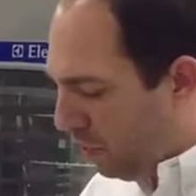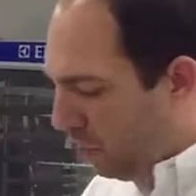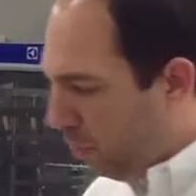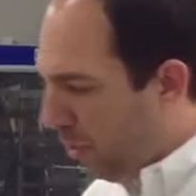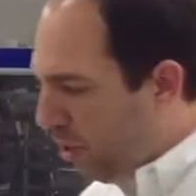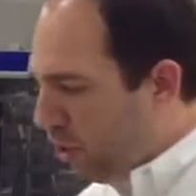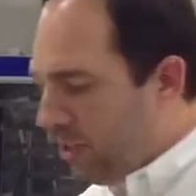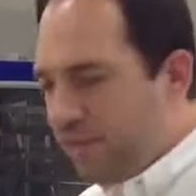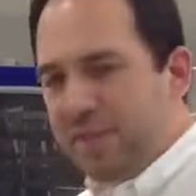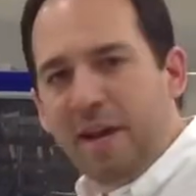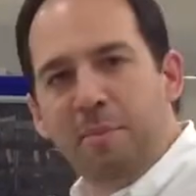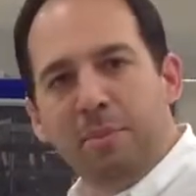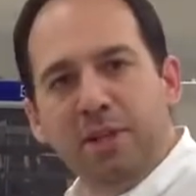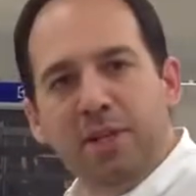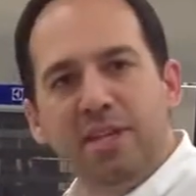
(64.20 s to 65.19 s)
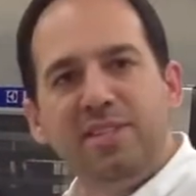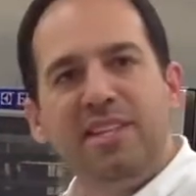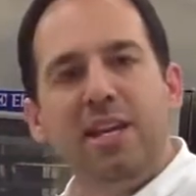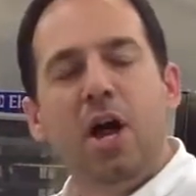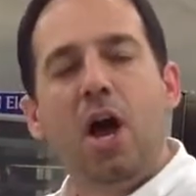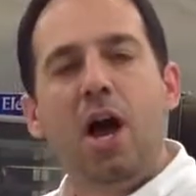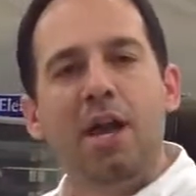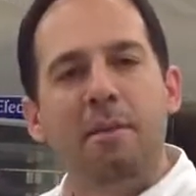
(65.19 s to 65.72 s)
switch assemblies
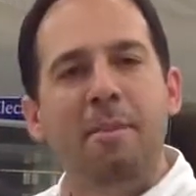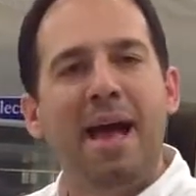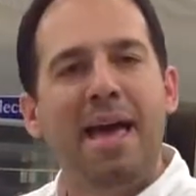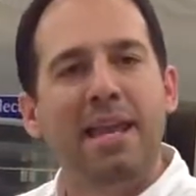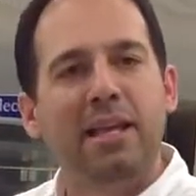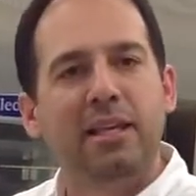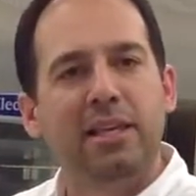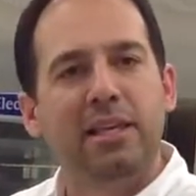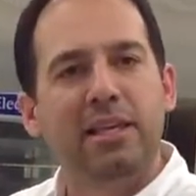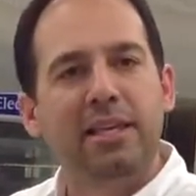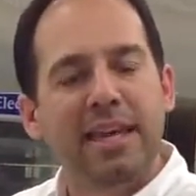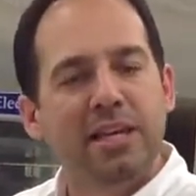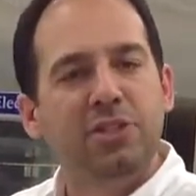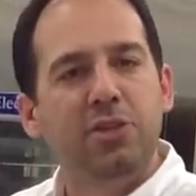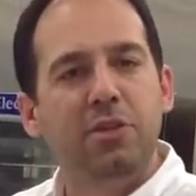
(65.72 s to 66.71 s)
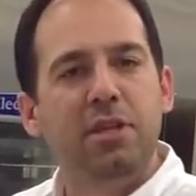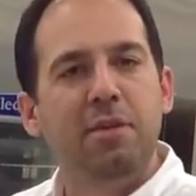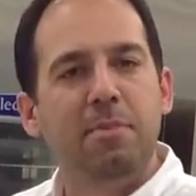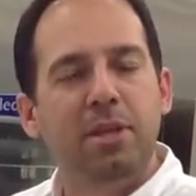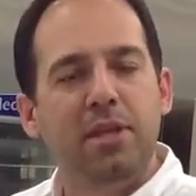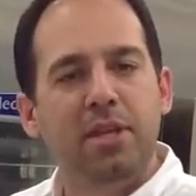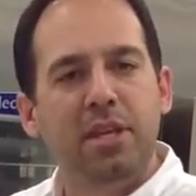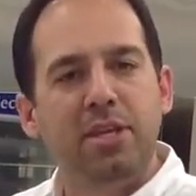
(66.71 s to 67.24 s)
and automatically get you the
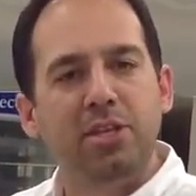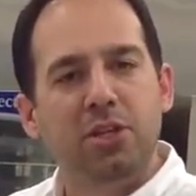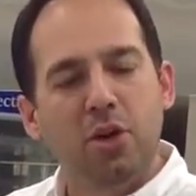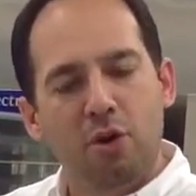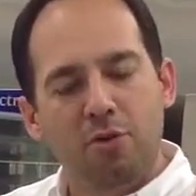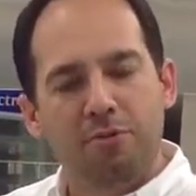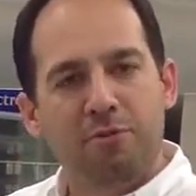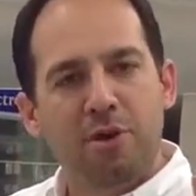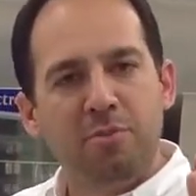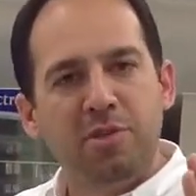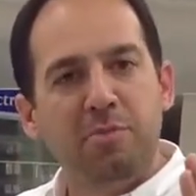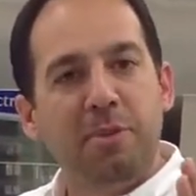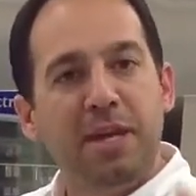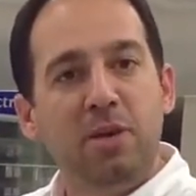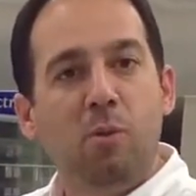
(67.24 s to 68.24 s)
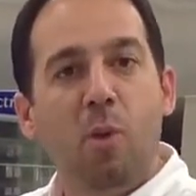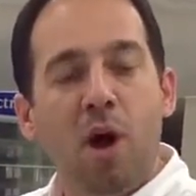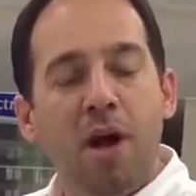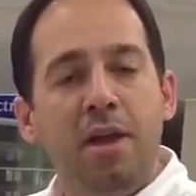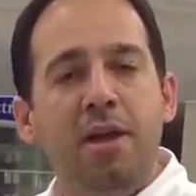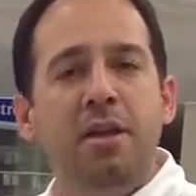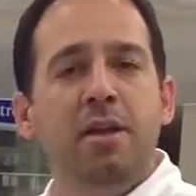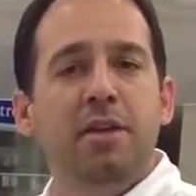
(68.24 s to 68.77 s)
ability to go from speed
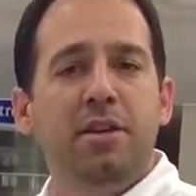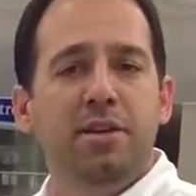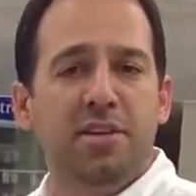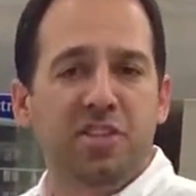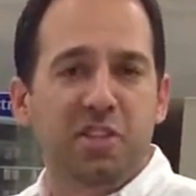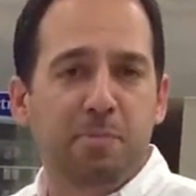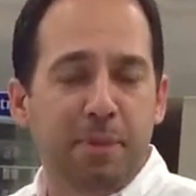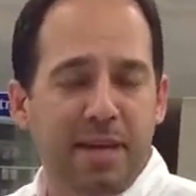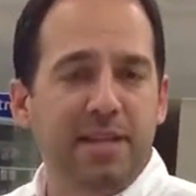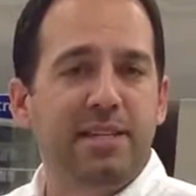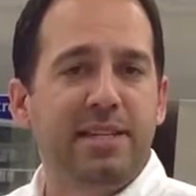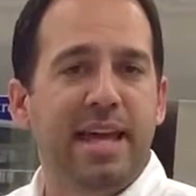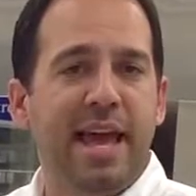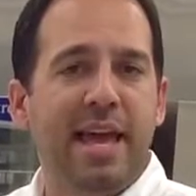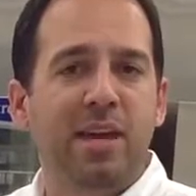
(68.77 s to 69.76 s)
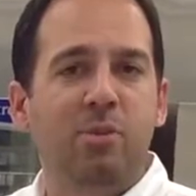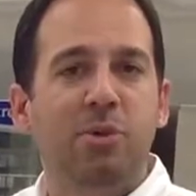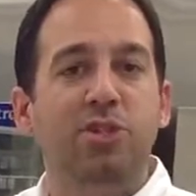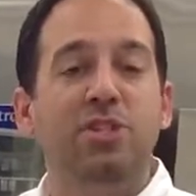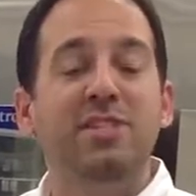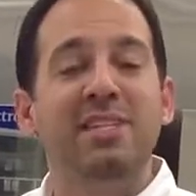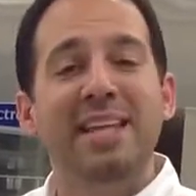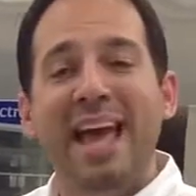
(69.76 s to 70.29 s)
1 to speed 10, which
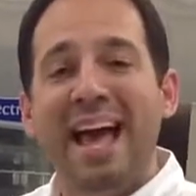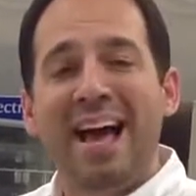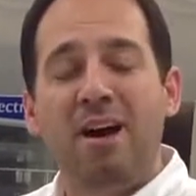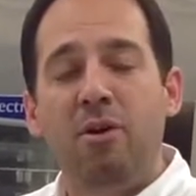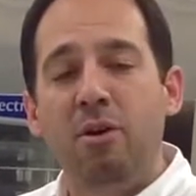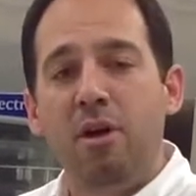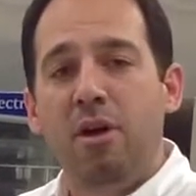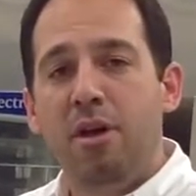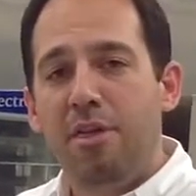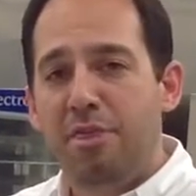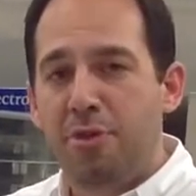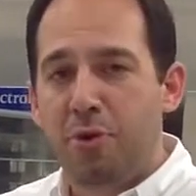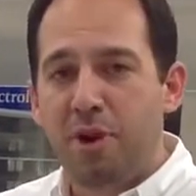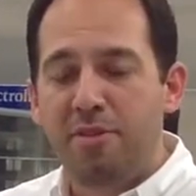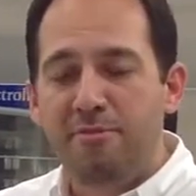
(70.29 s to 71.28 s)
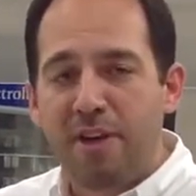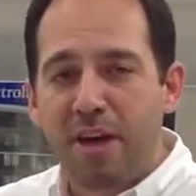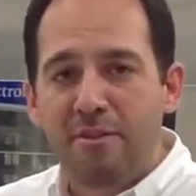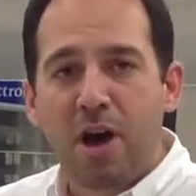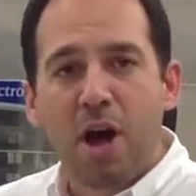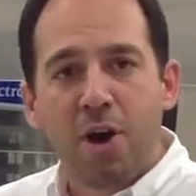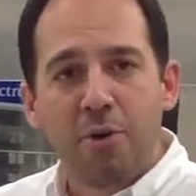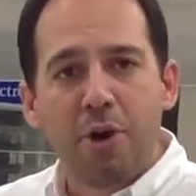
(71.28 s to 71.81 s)
is now
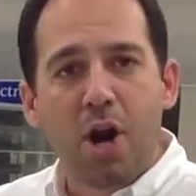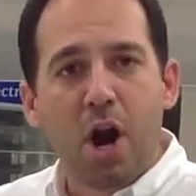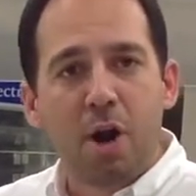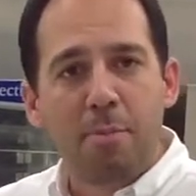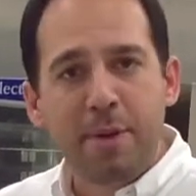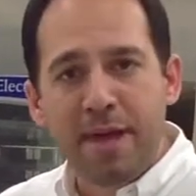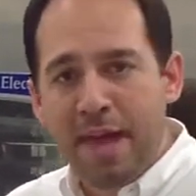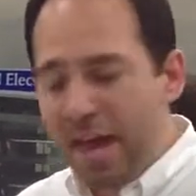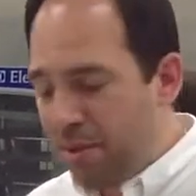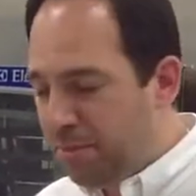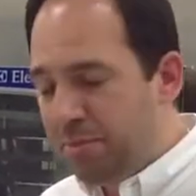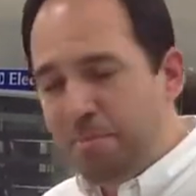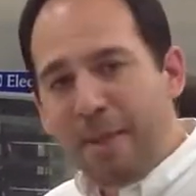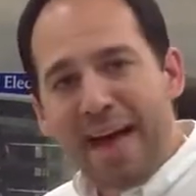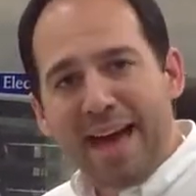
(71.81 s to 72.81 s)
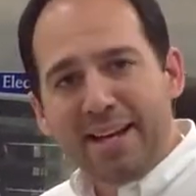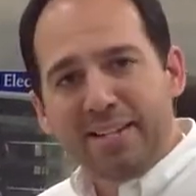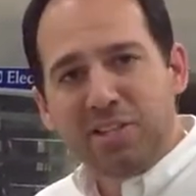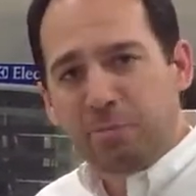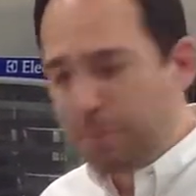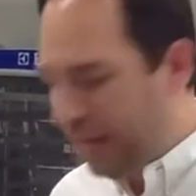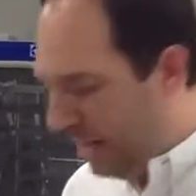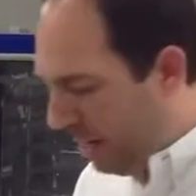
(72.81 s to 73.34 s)
3500 RPMs max
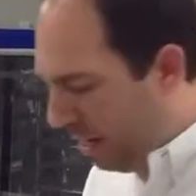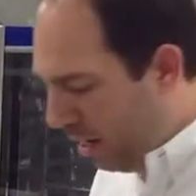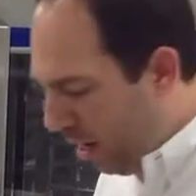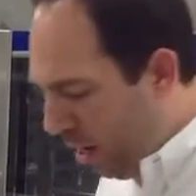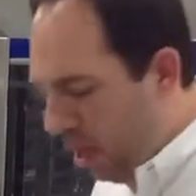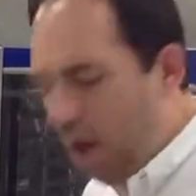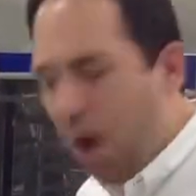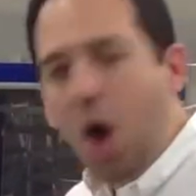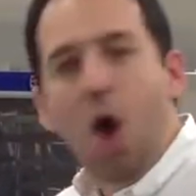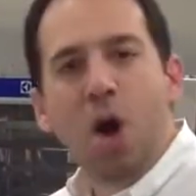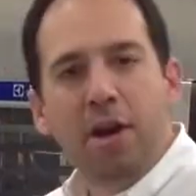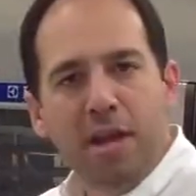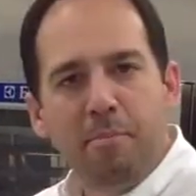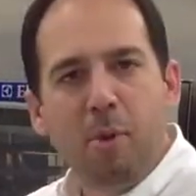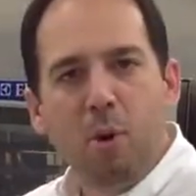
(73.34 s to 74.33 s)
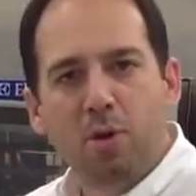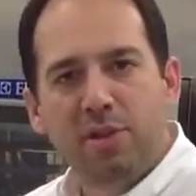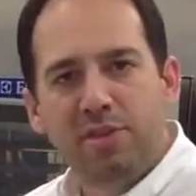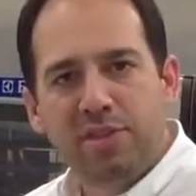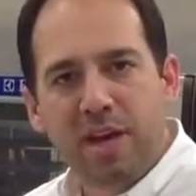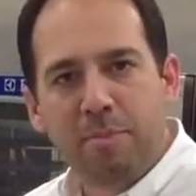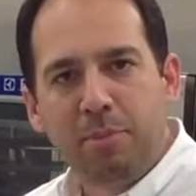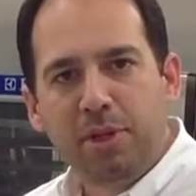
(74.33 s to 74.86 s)
speed on a bowl
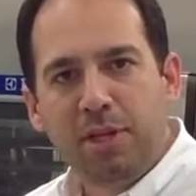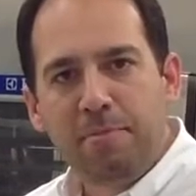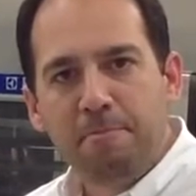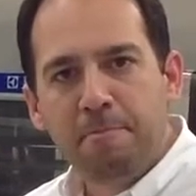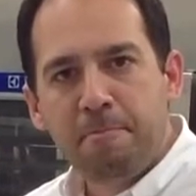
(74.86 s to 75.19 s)
assembly.